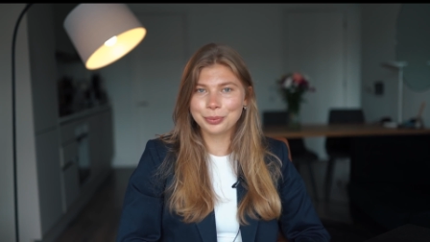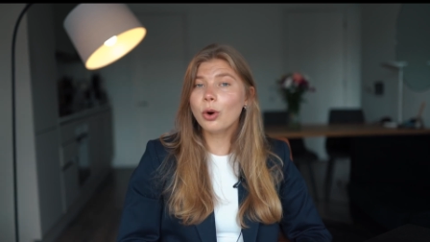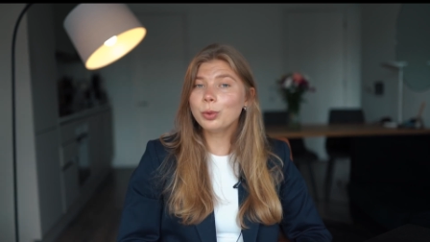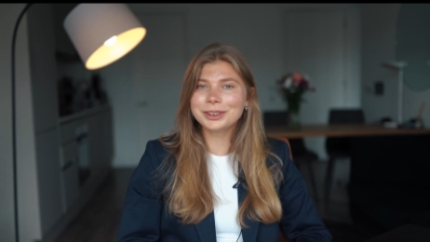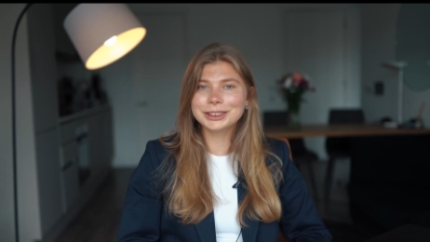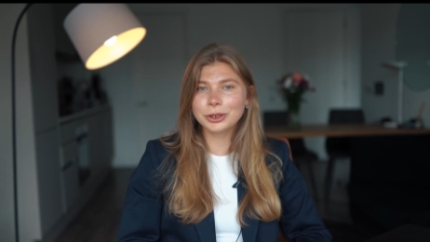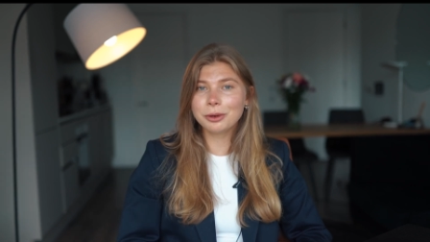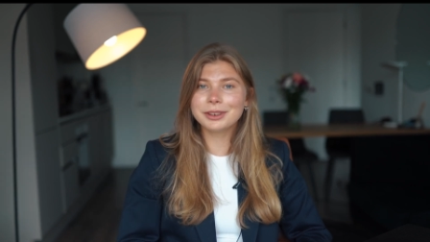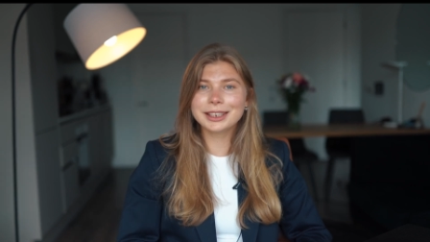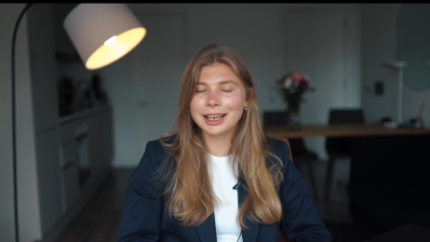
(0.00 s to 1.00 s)
Over and
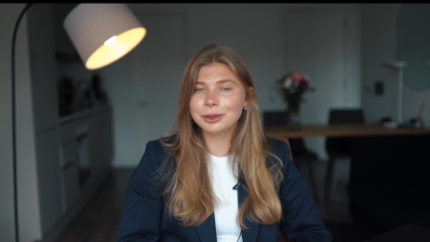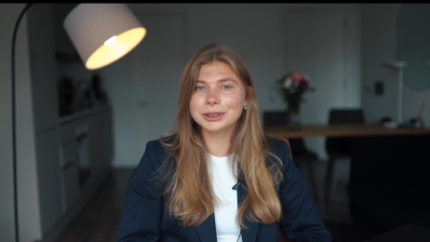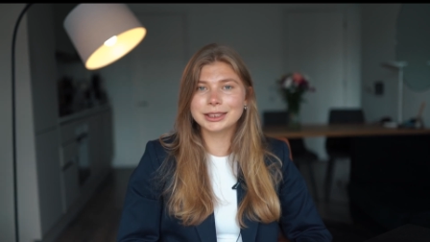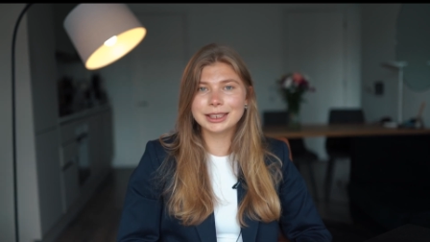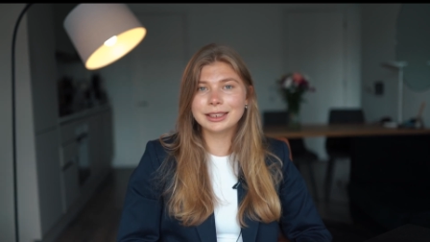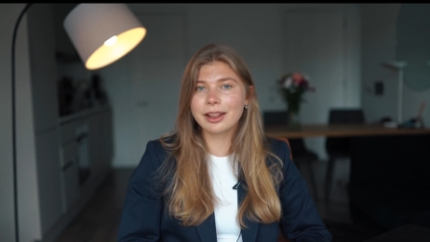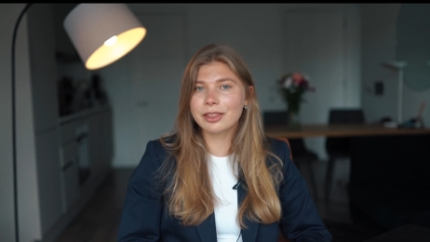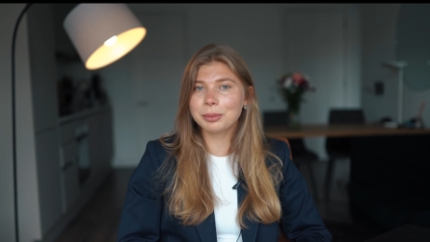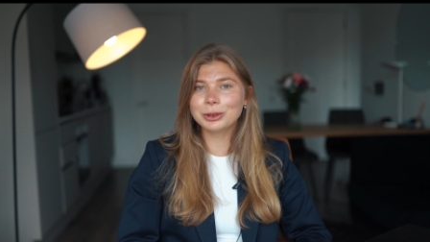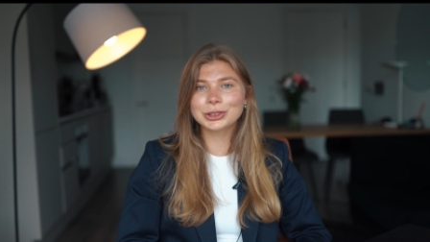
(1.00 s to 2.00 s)
over again, we see that
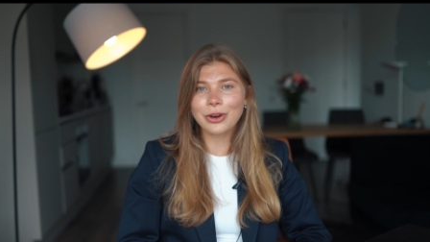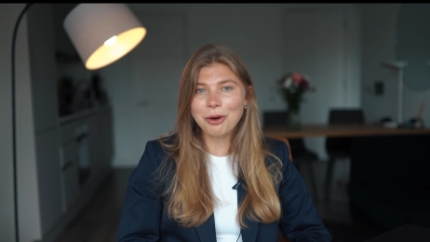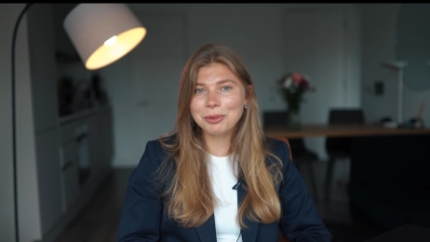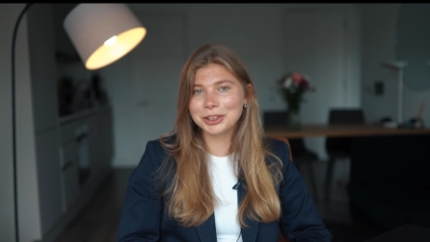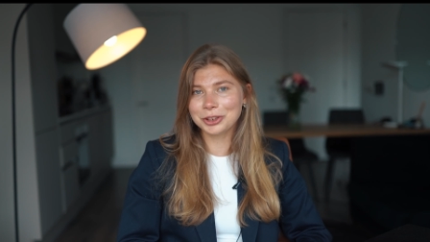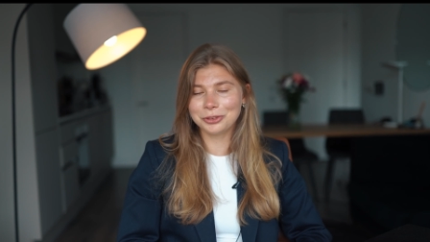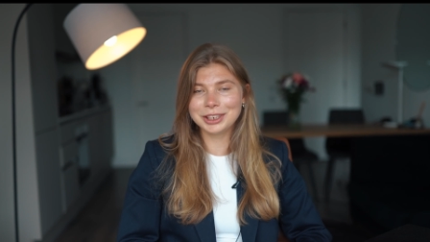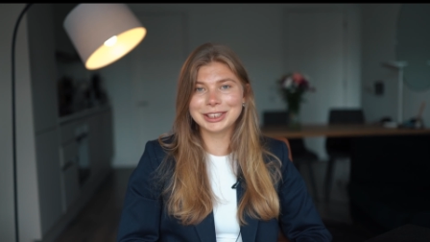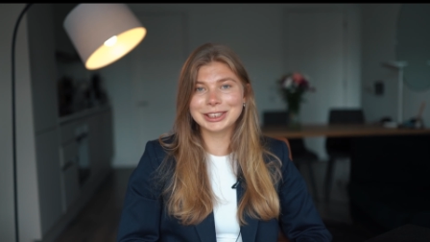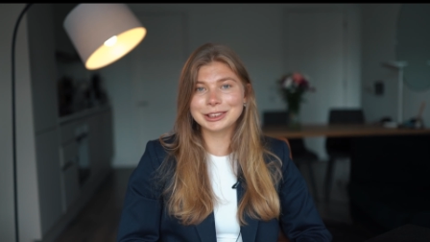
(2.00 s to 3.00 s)
the most common
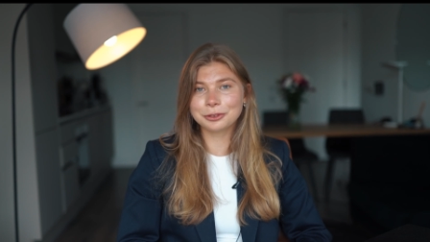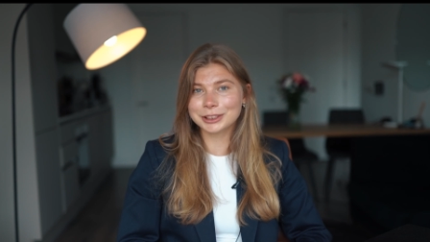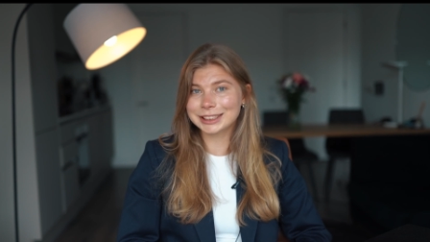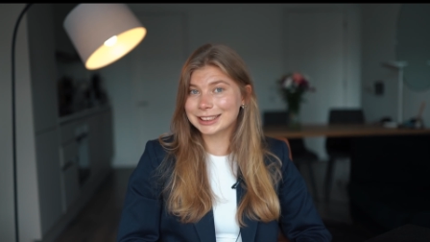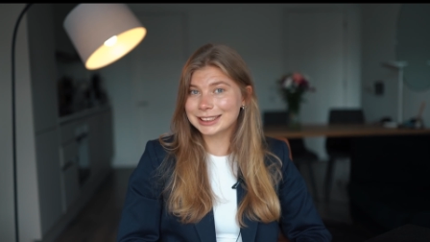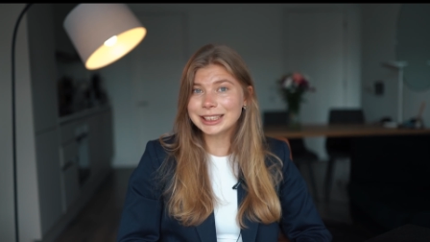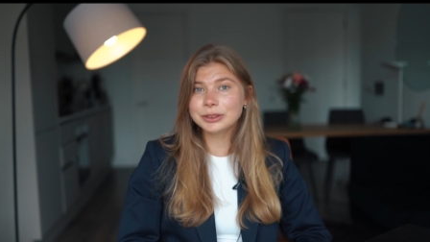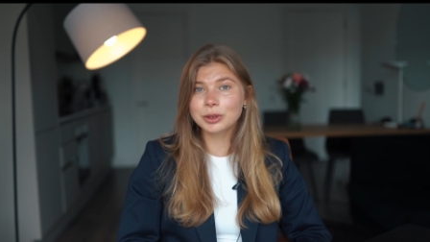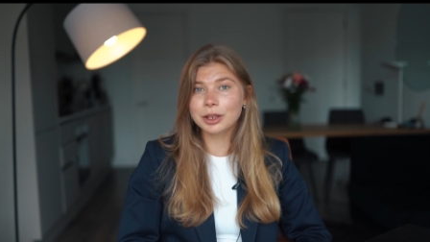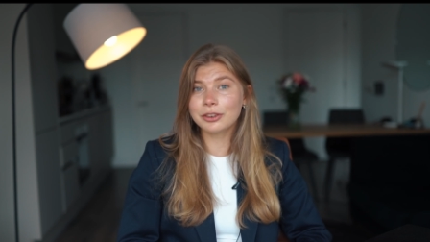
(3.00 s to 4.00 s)
ingredients for
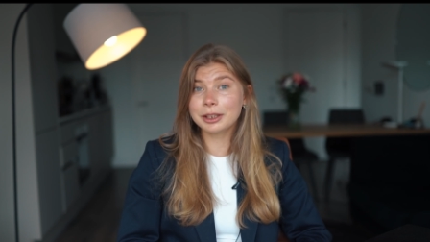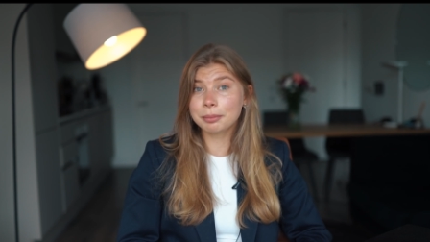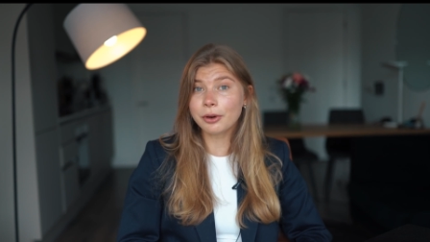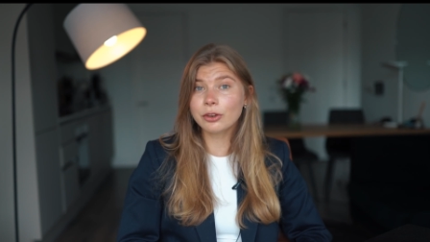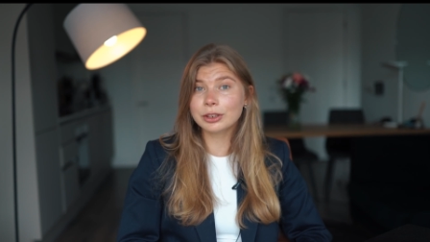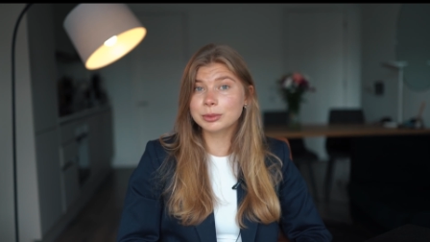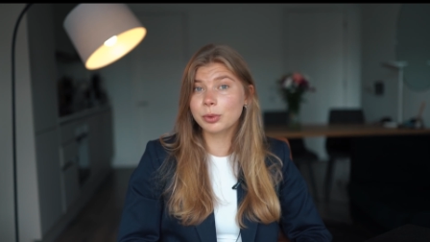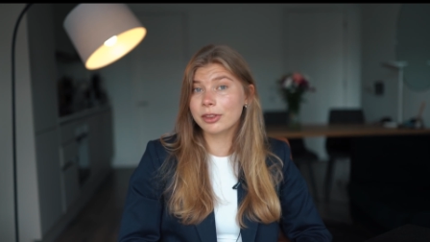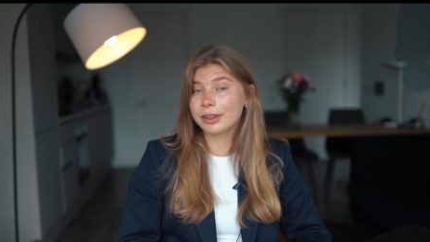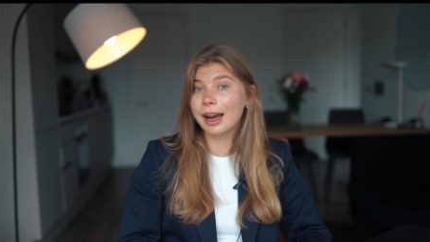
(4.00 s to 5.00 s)
successful learning programs
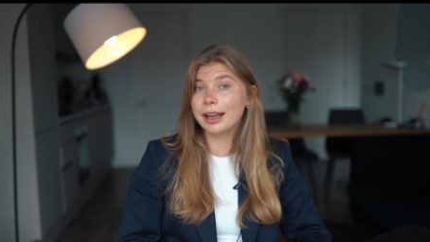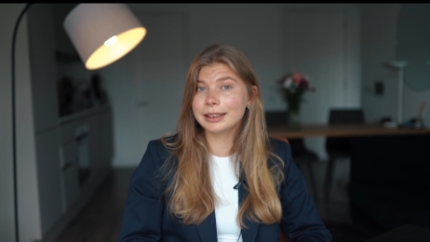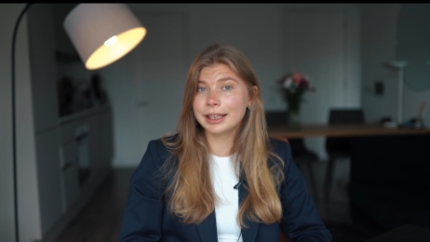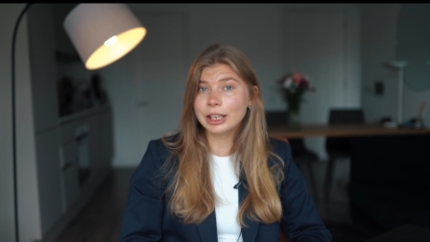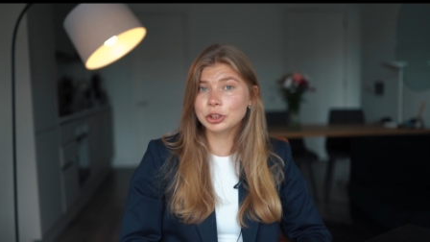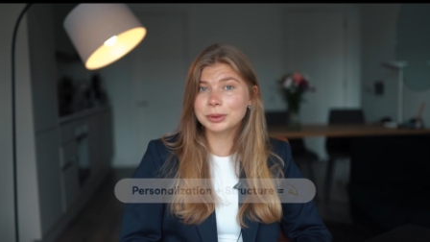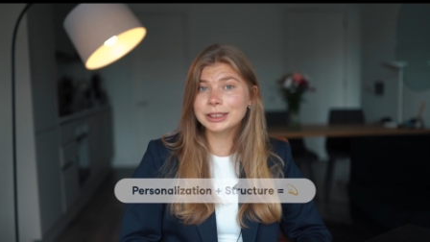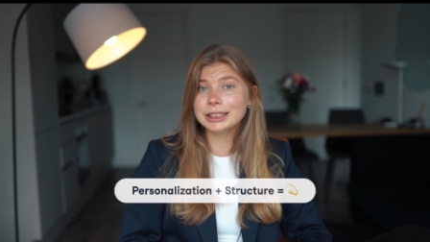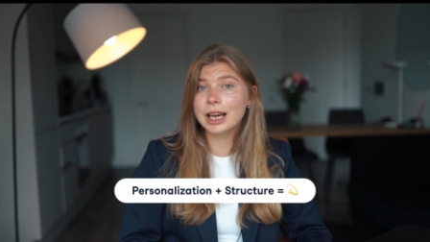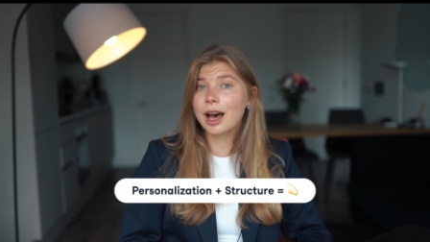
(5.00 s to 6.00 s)
with high engagement